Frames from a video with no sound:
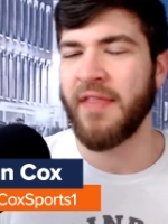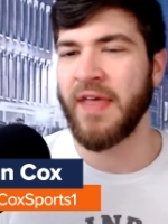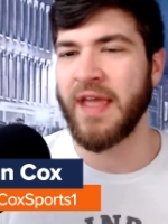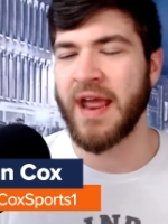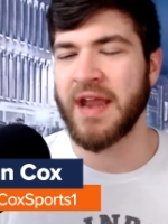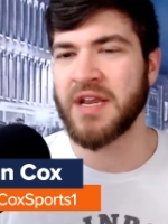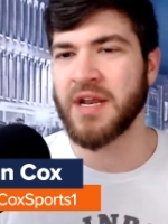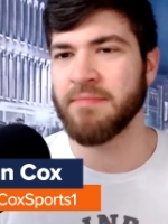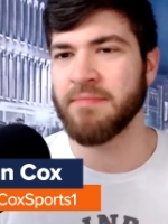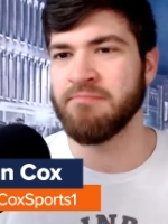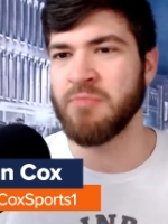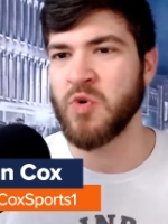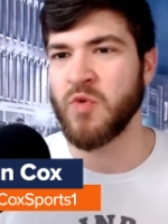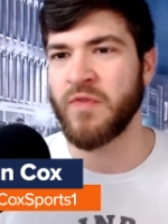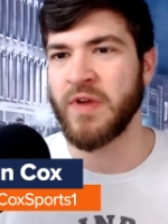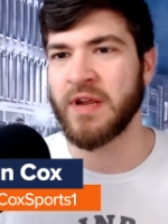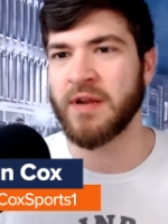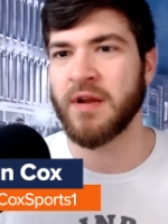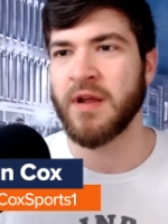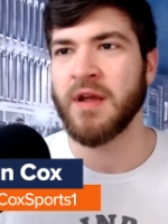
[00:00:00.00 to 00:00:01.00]
They end up
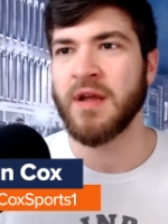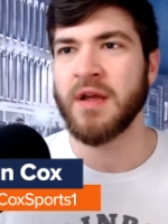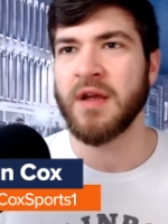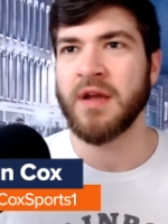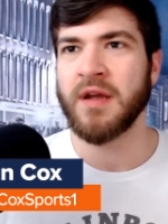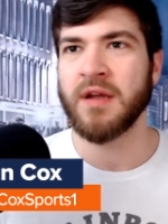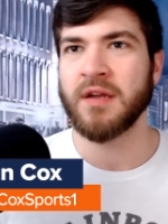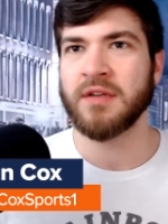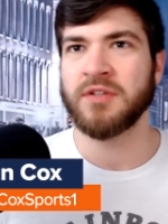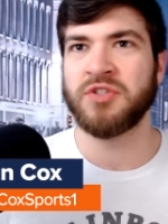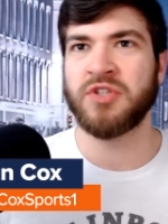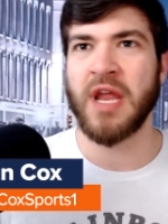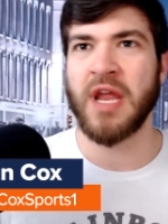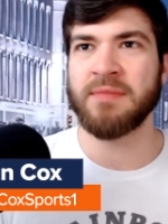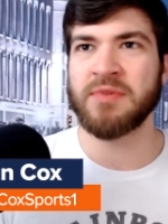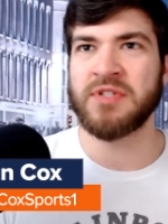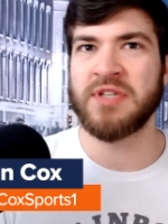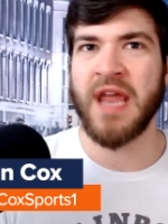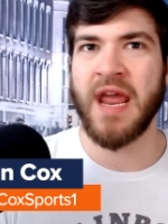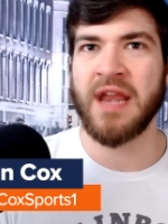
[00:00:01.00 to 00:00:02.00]
moving
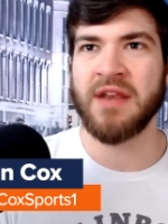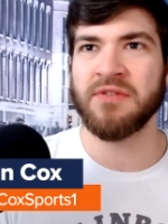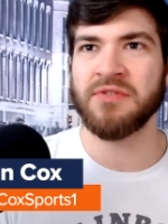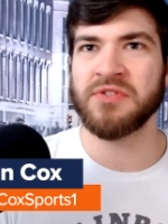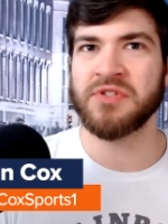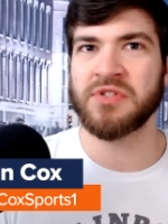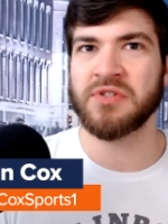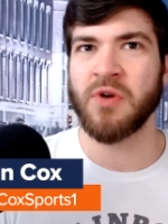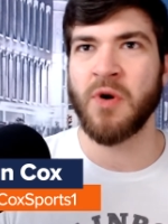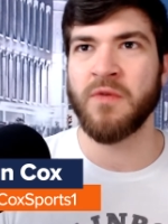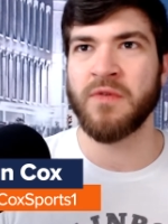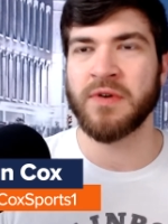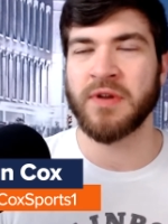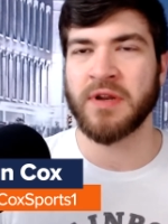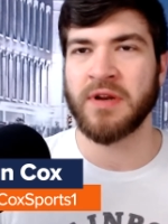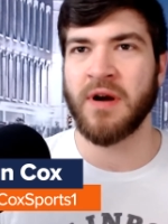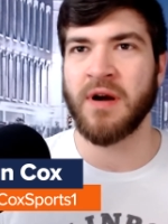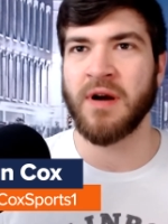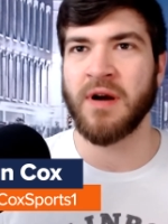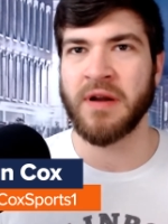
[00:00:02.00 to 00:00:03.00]
James Daniels over
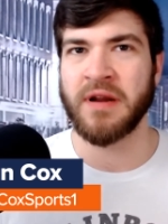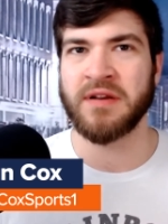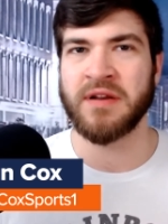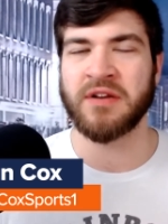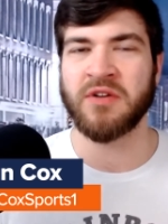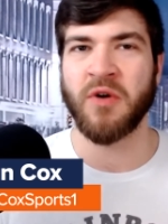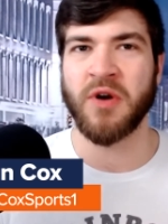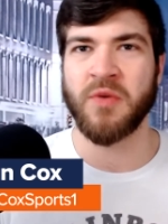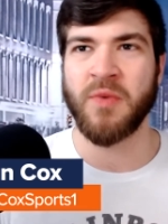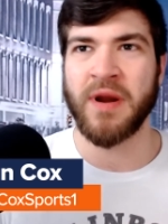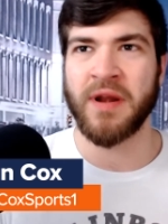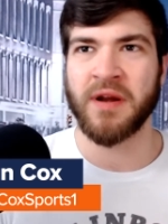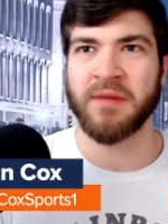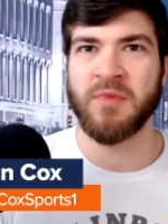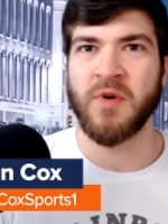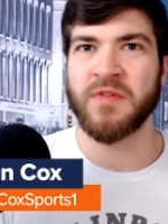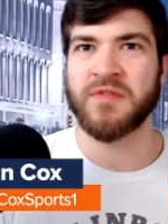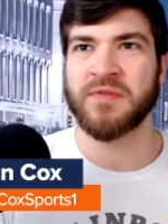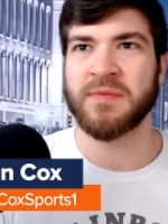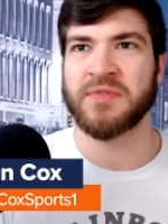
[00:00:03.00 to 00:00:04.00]
to guard, and, and Cody
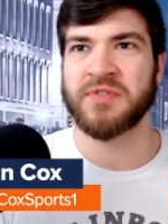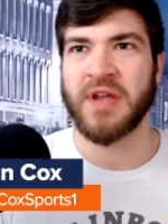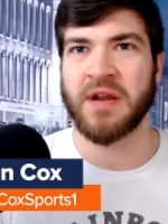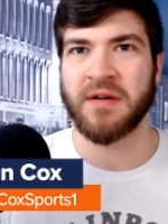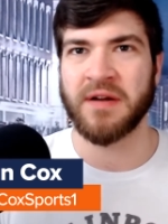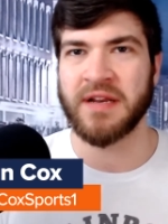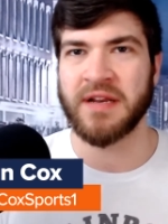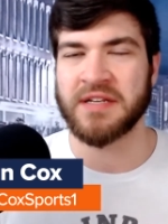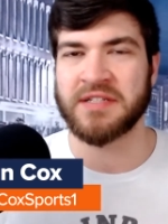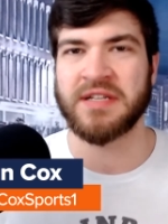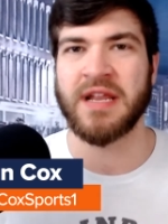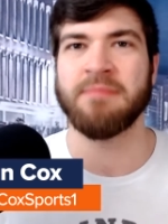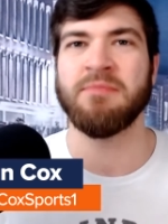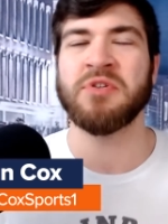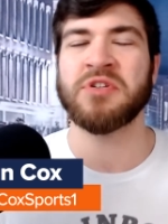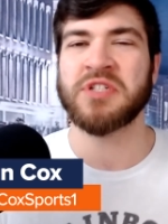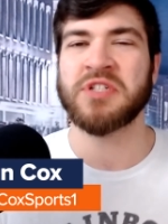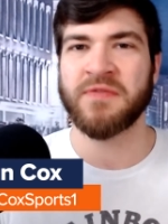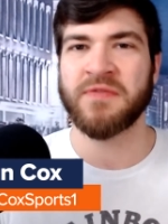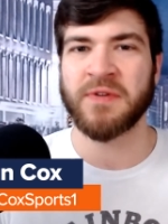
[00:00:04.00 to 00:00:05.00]
Whitehair moves from center to get Sam
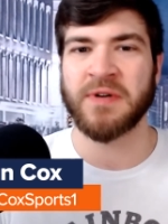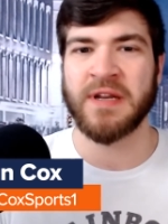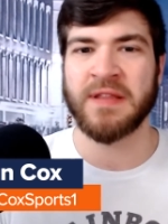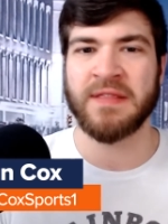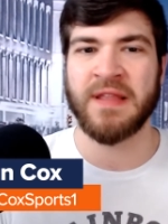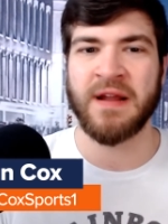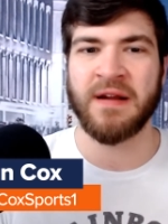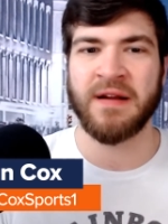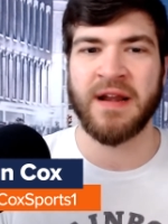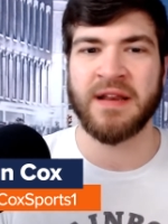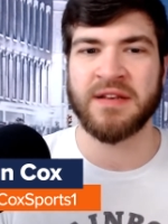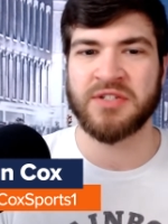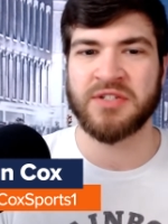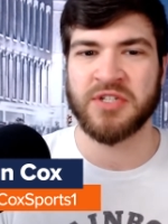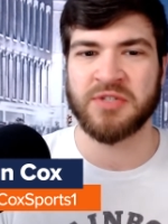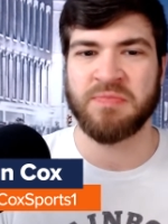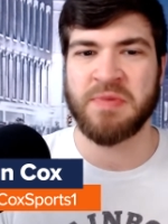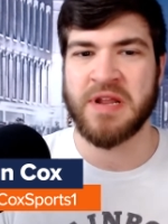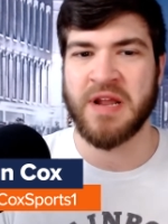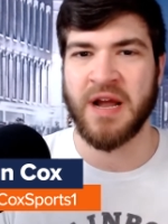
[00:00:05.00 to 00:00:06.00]
Mustipher in there. And it
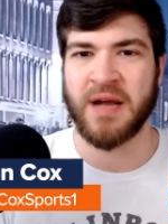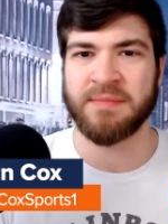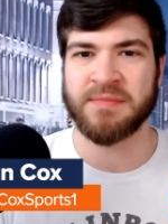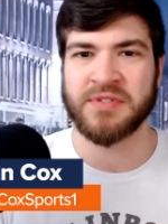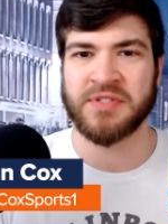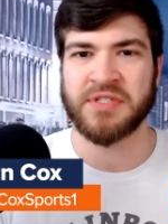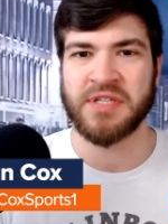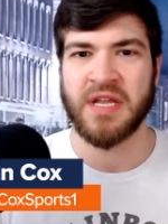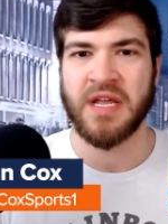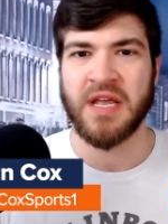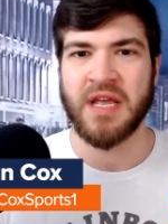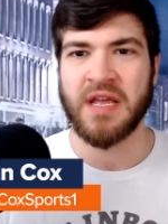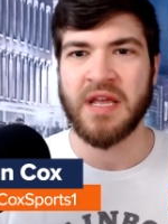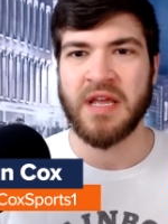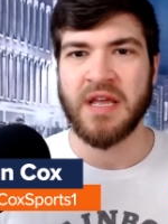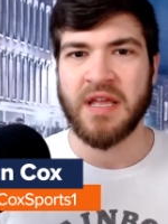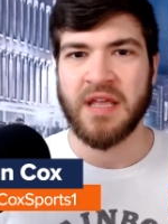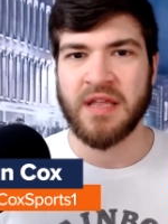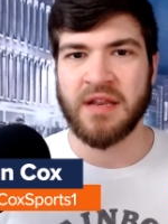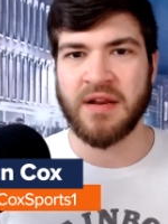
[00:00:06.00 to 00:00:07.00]
just becomes,
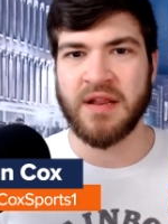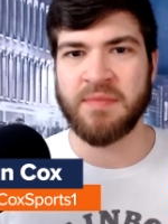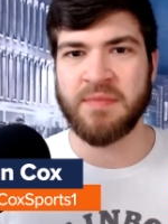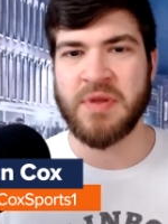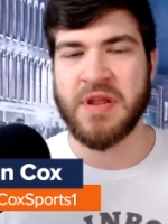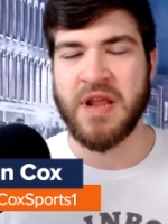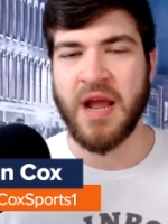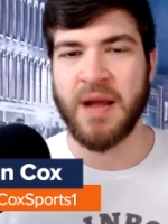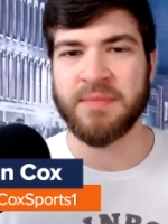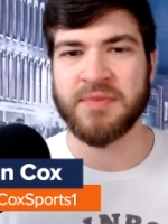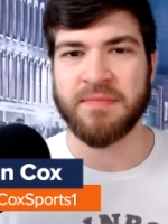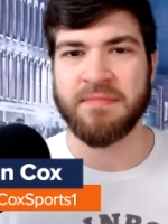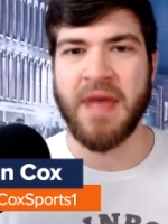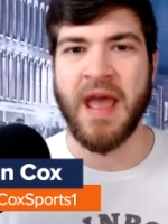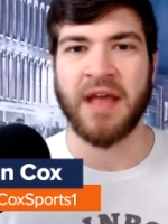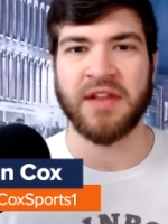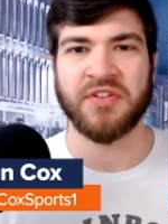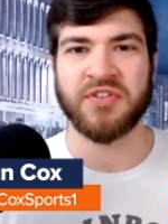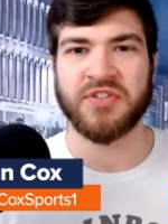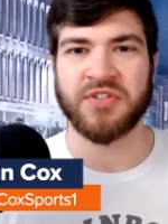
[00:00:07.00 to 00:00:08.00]
you know, it becomes a
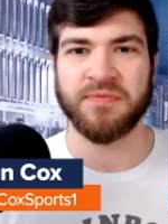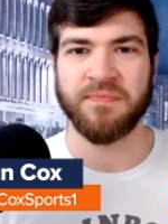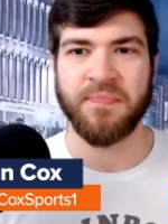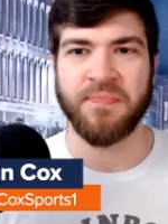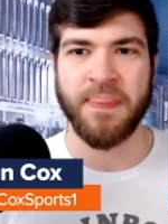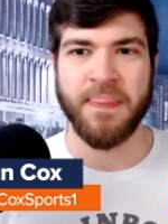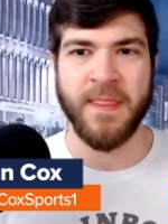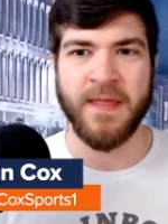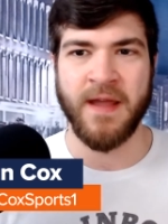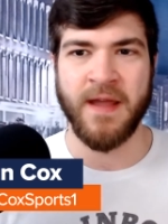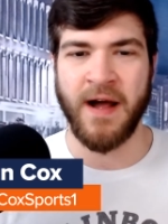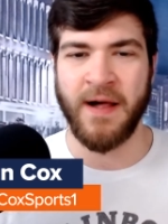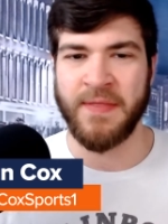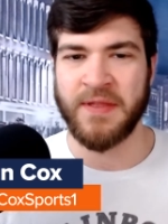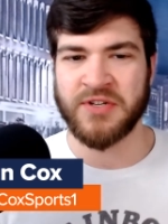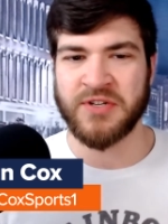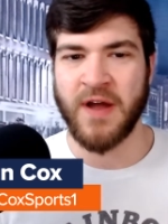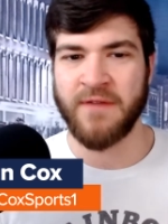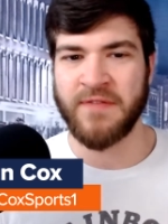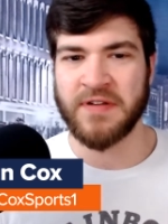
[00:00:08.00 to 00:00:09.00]
mess on
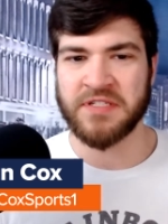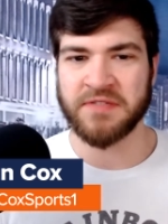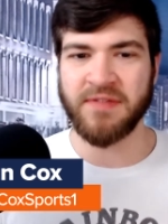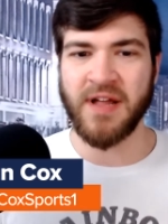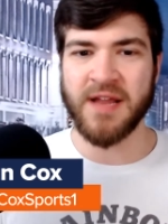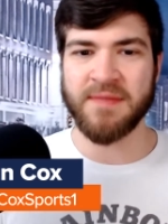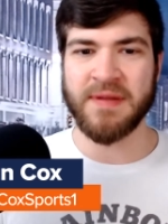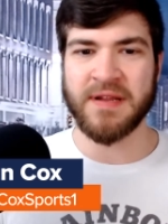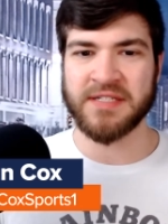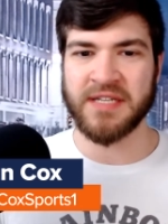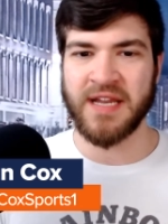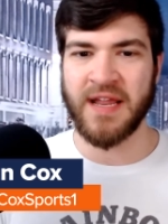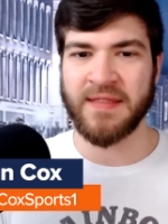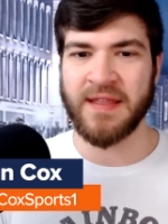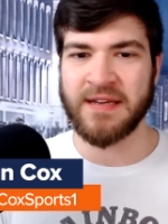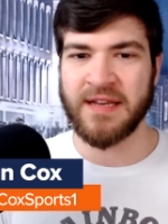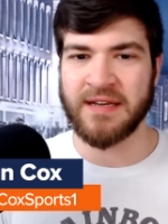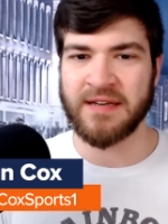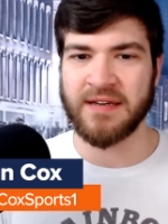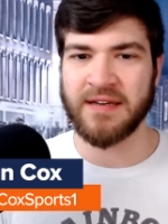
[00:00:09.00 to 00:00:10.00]
this offensive line because, again,
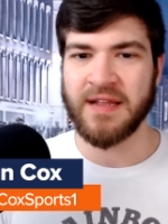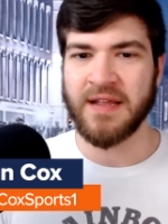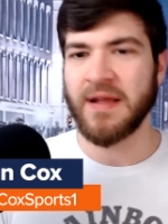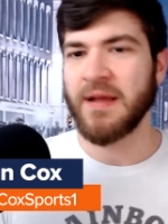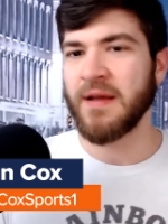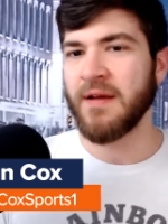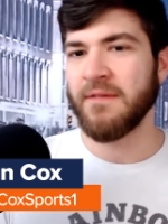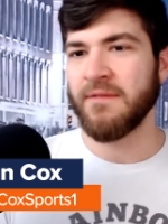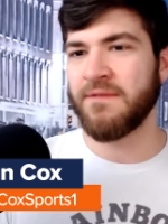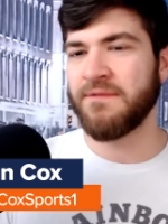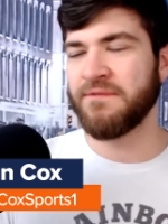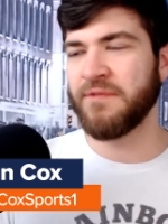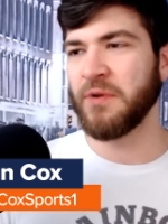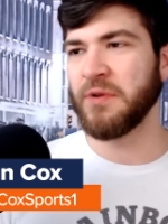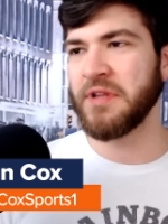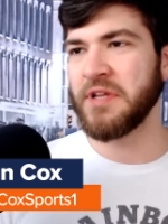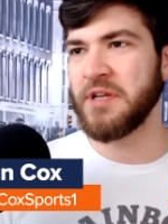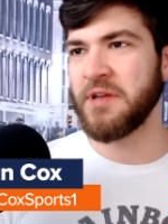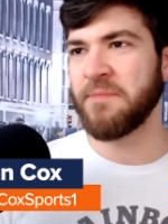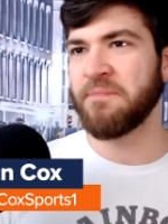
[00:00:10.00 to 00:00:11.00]
they didn't
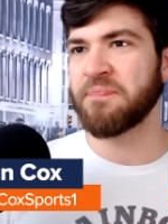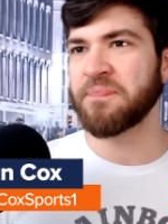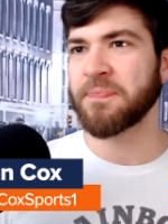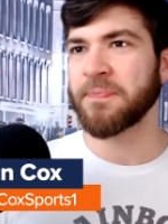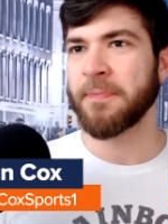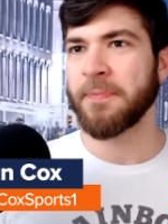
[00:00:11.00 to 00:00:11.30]
fully